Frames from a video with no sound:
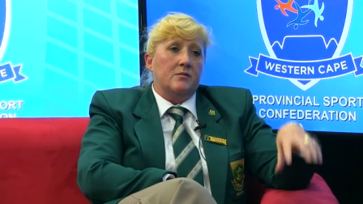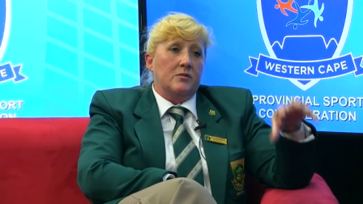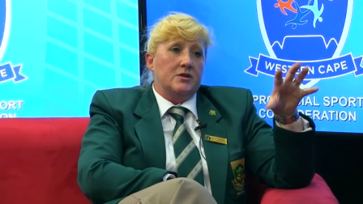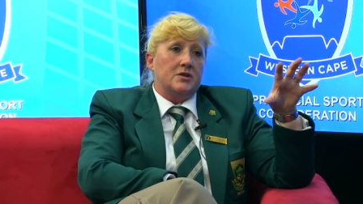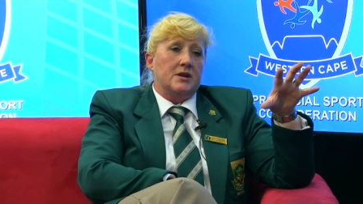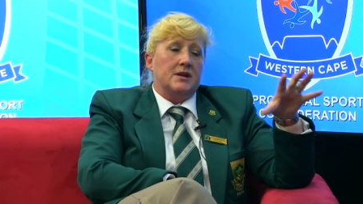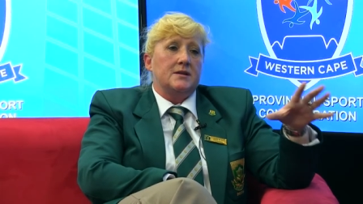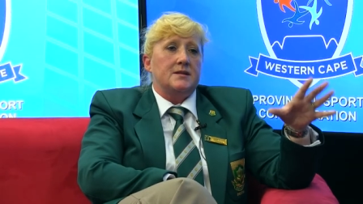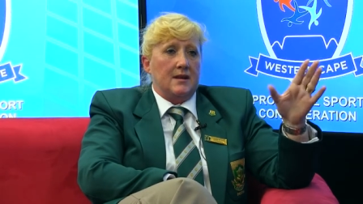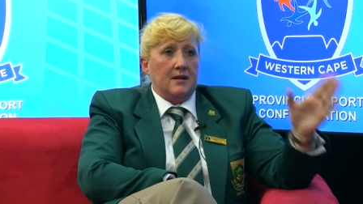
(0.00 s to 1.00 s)
which
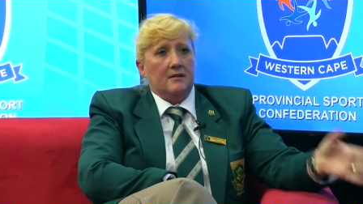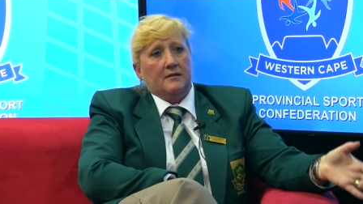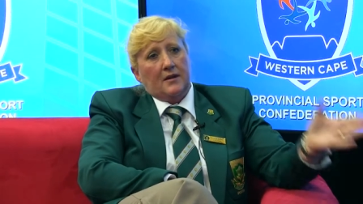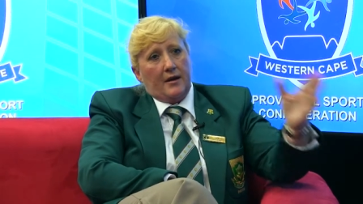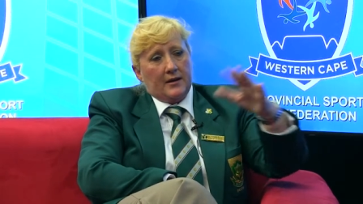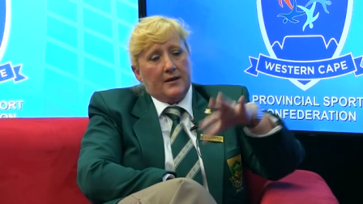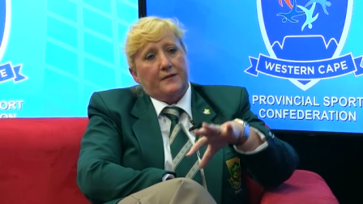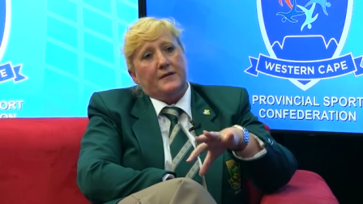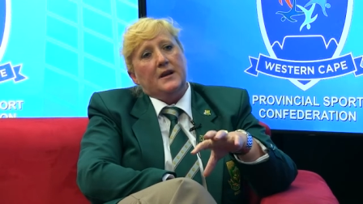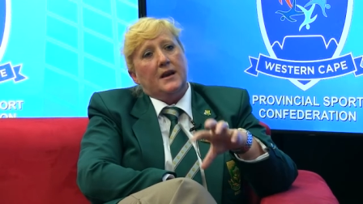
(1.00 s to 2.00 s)
is then directly
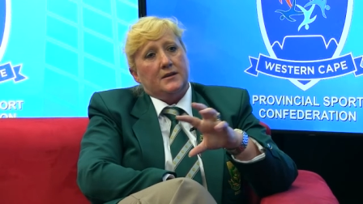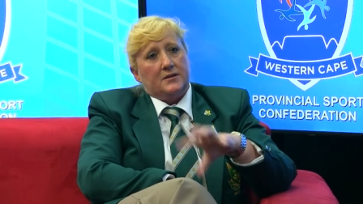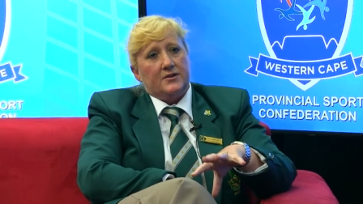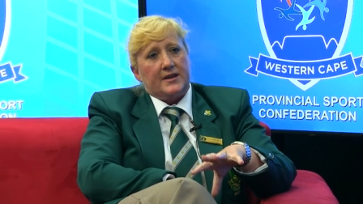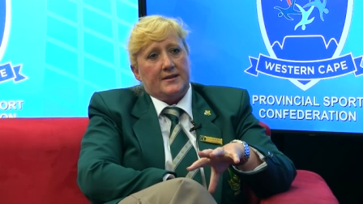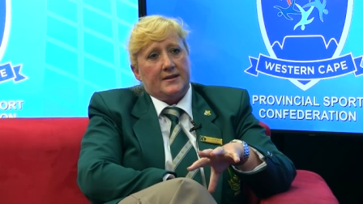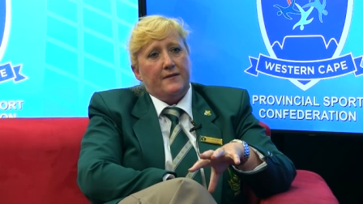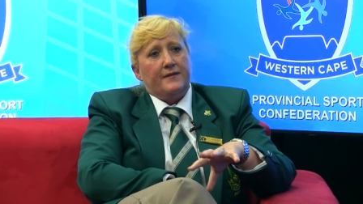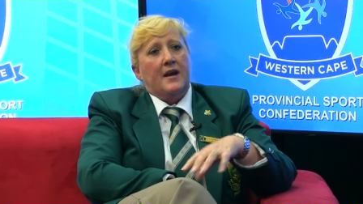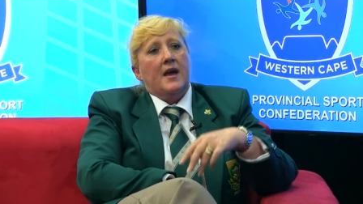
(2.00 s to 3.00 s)
affiliated to
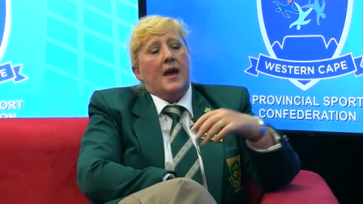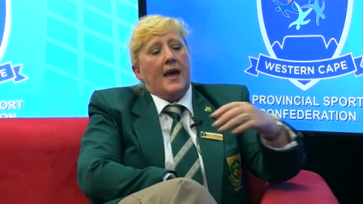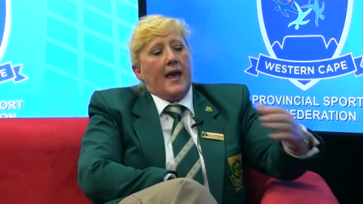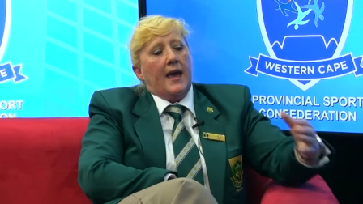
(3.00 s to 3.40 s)
SASIF right.